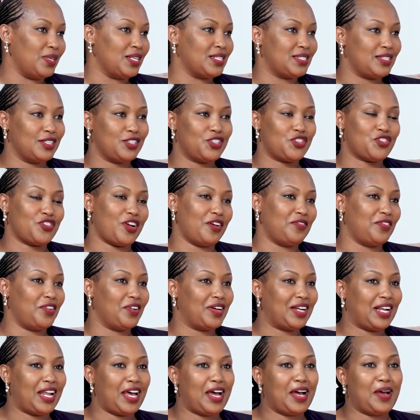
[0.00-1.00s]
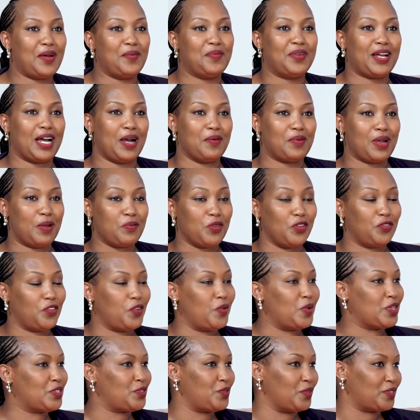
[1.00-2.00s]
There's this travel club. Come. We've
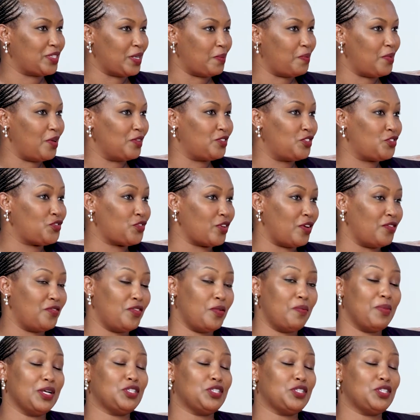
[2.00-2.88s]
always talked about travel,